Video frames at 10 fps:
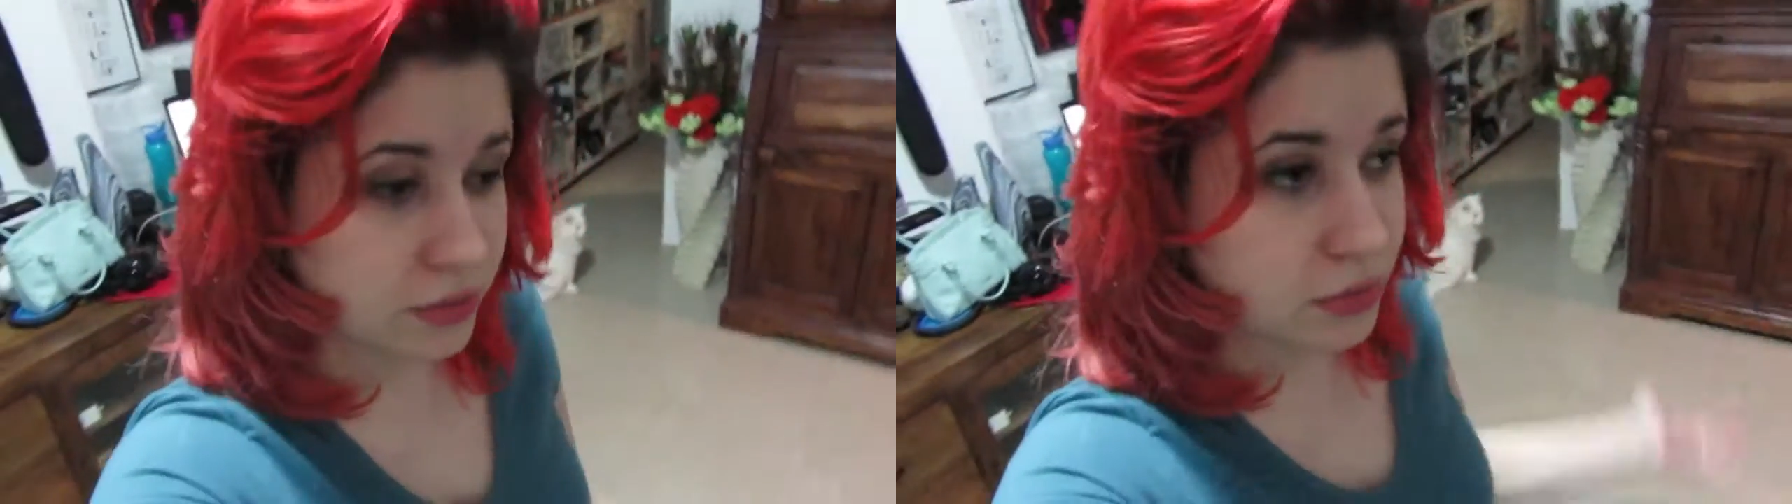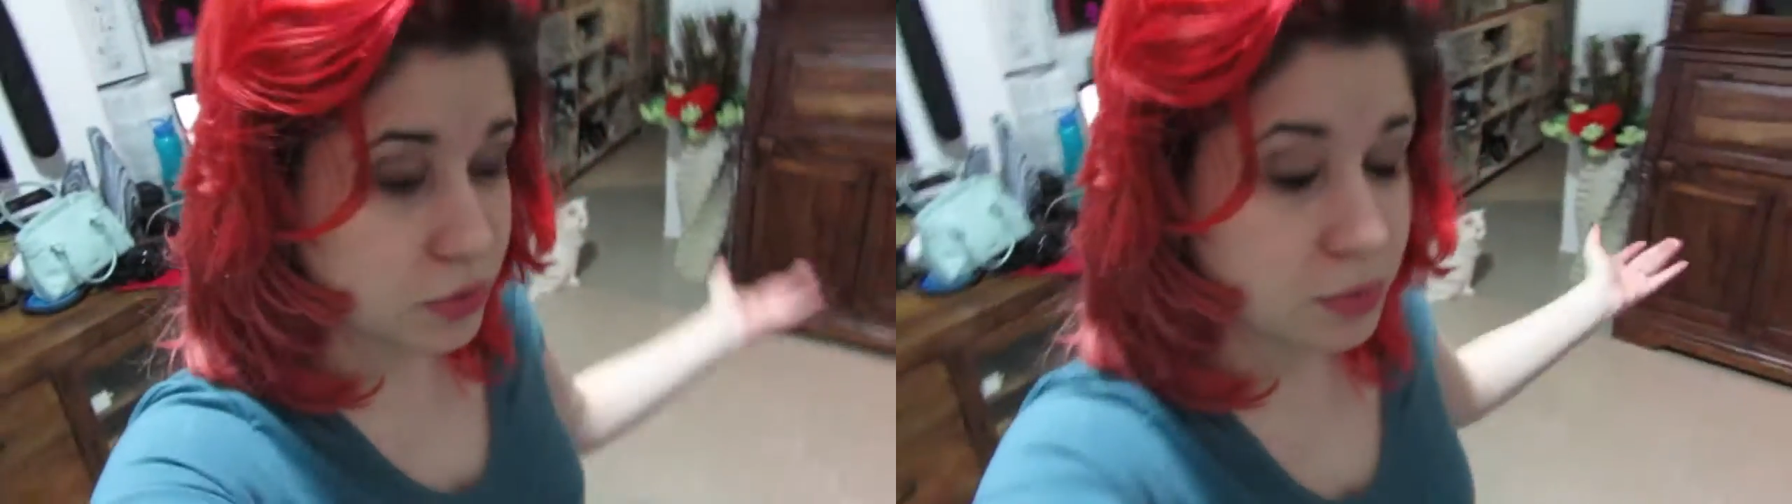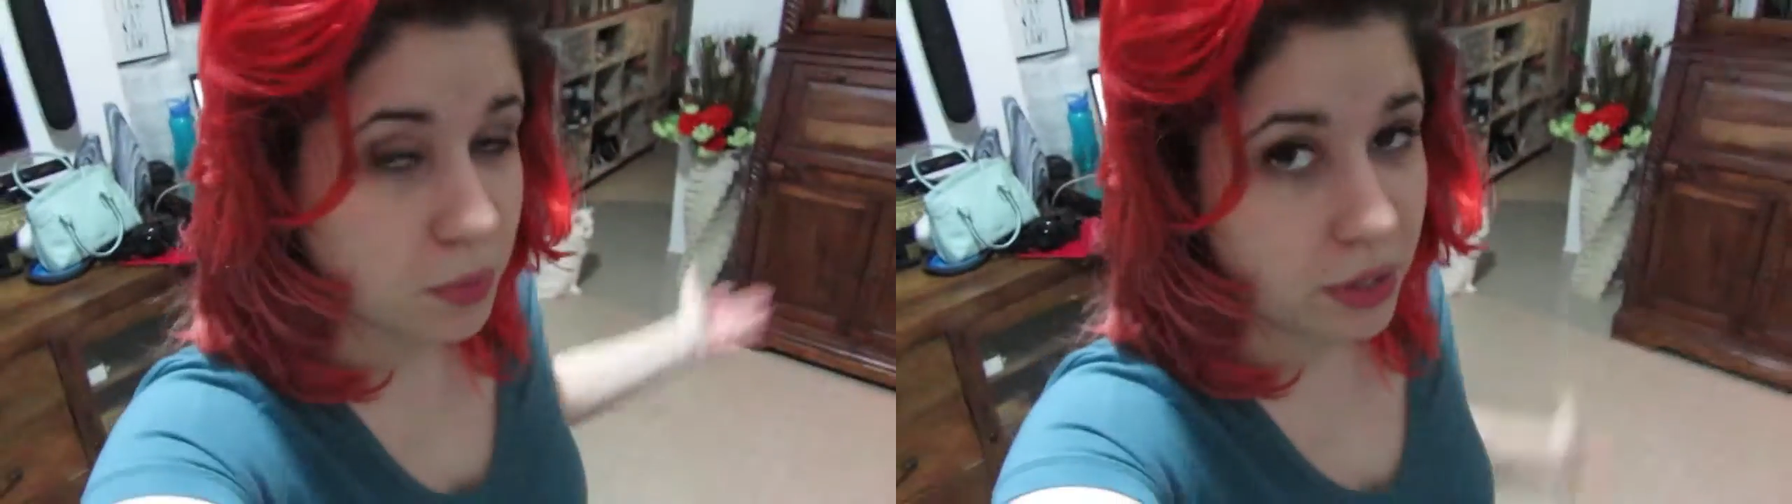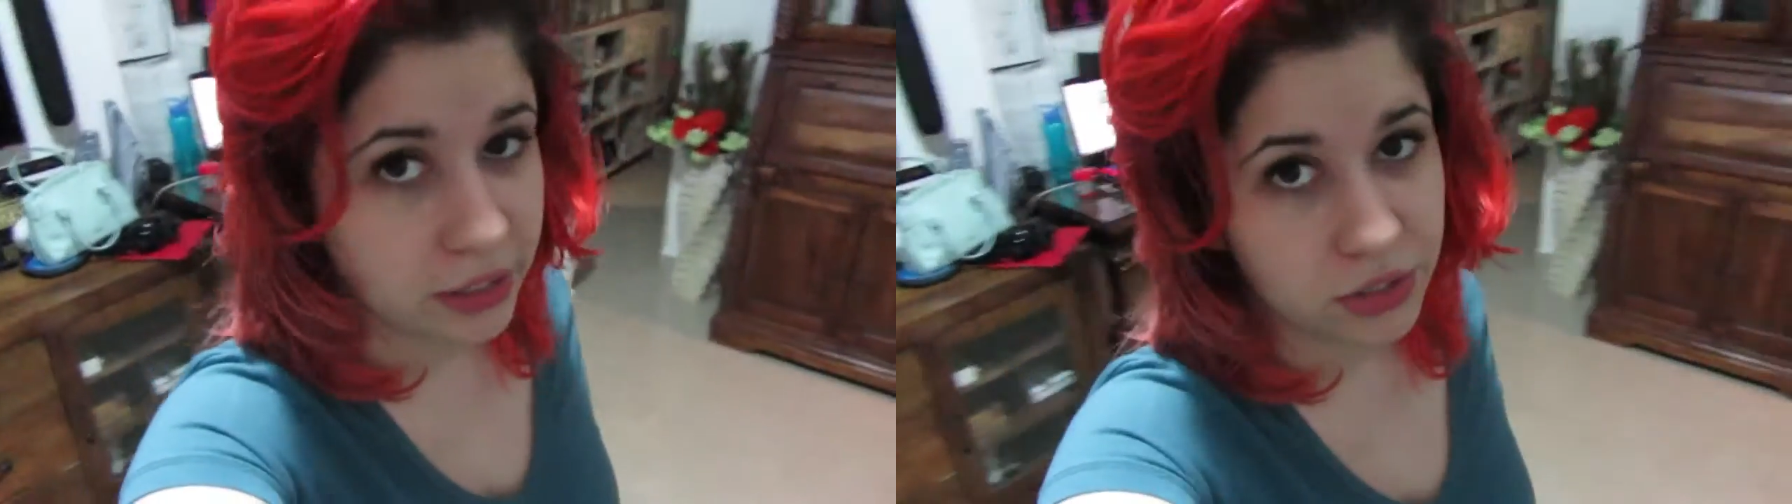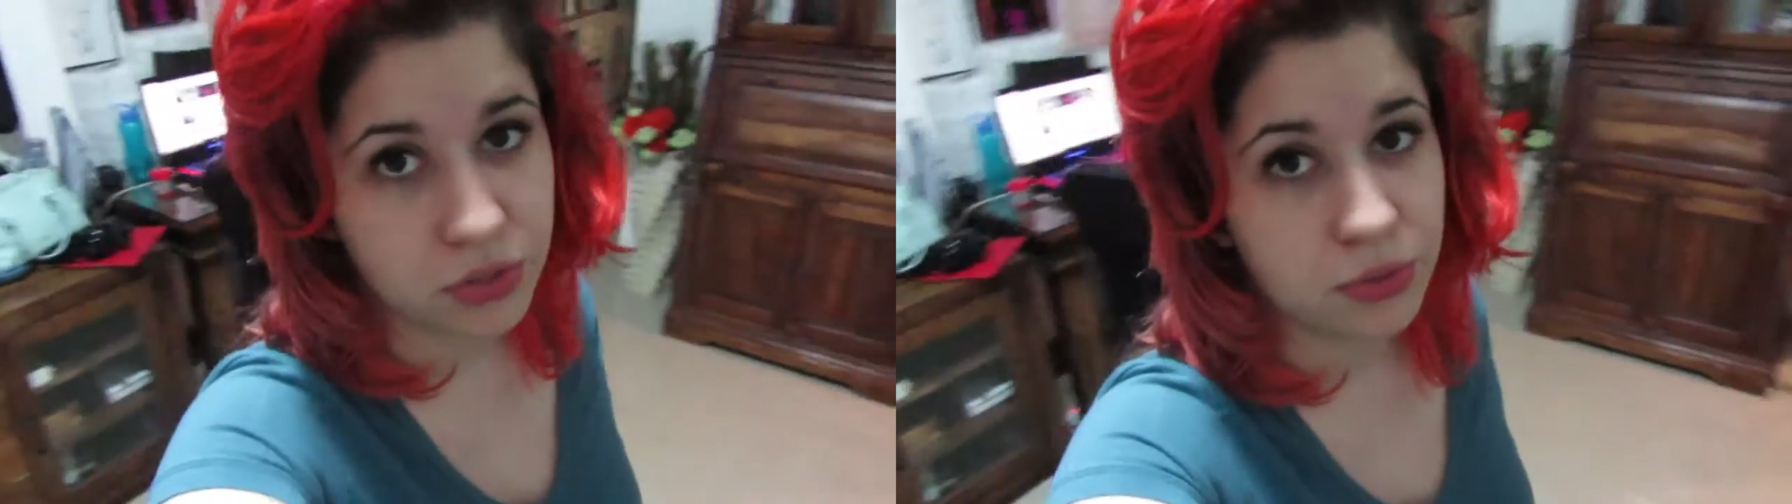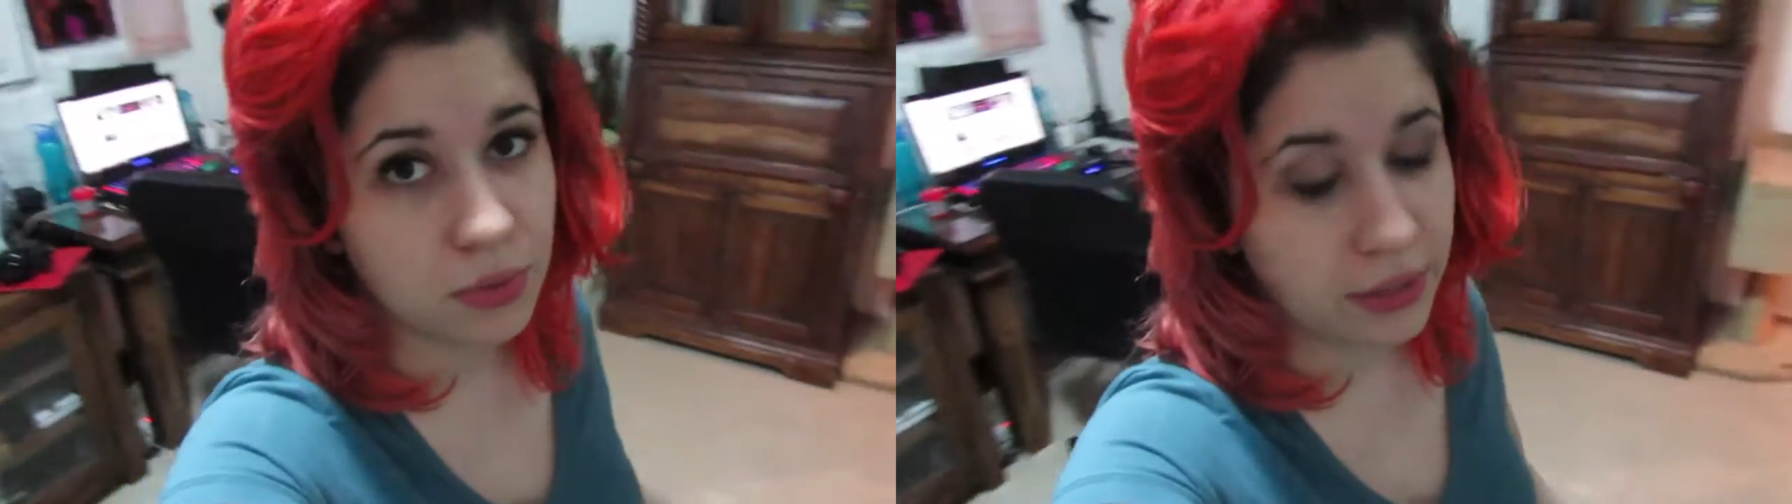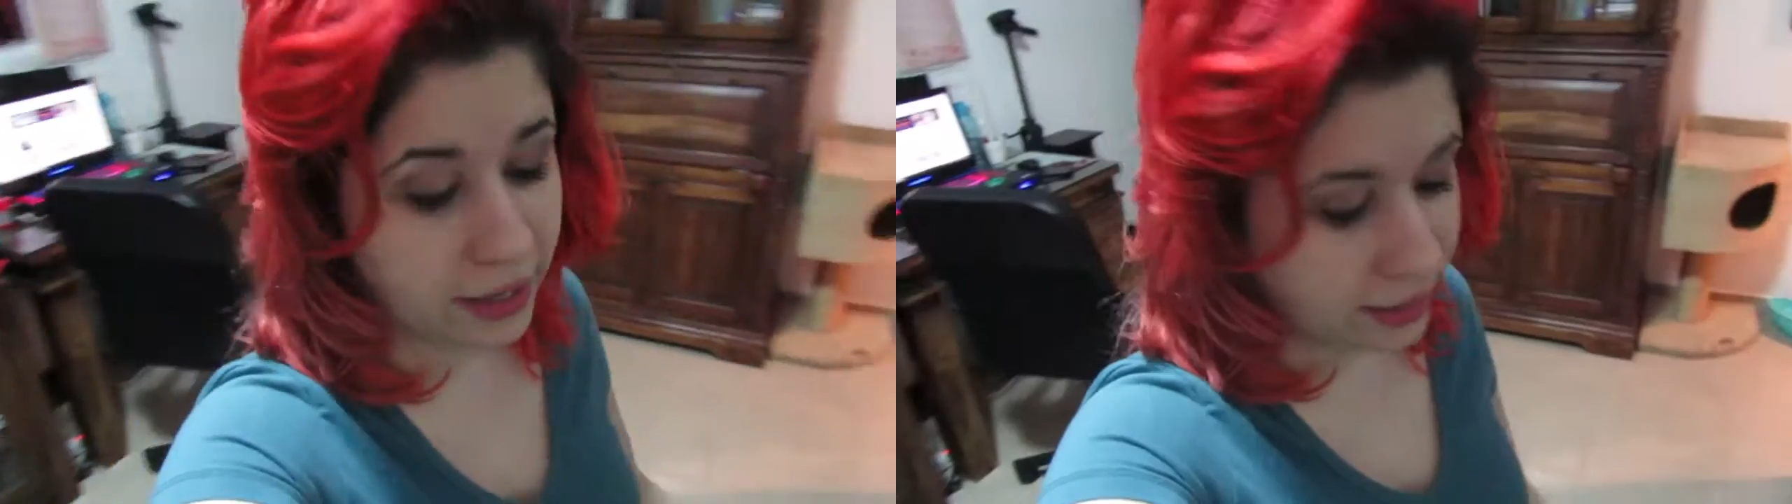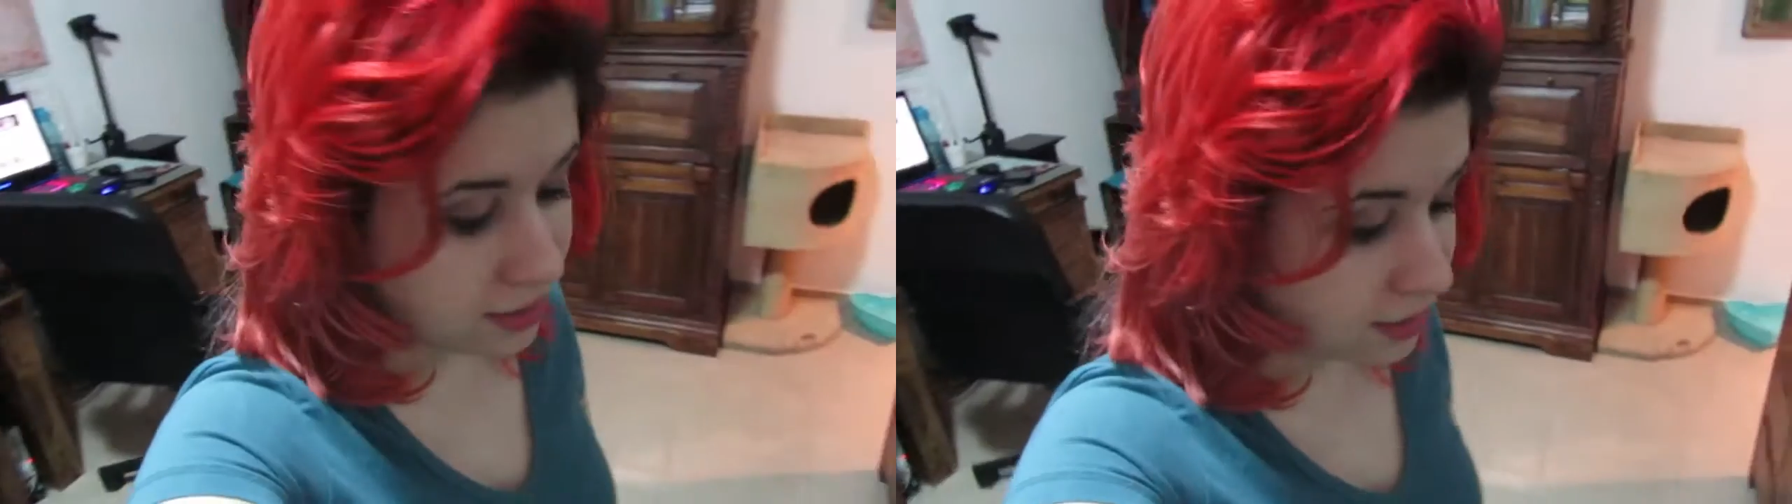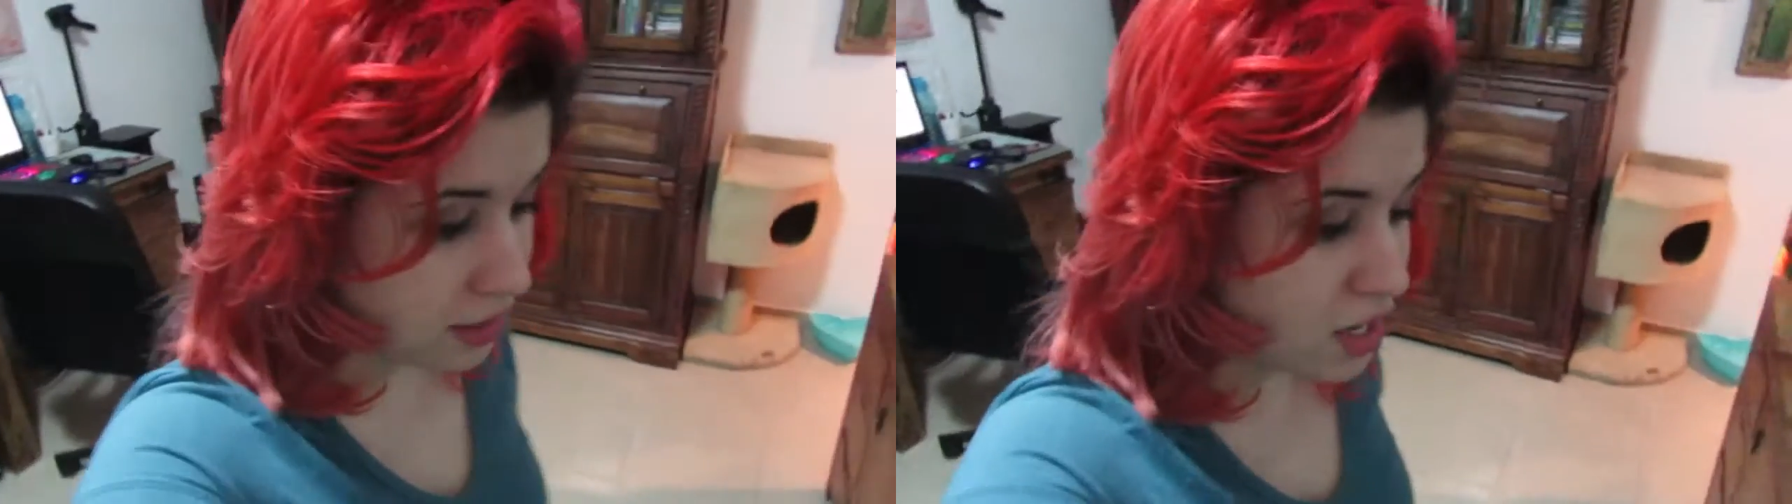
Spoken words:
So tomorrow I need to go again.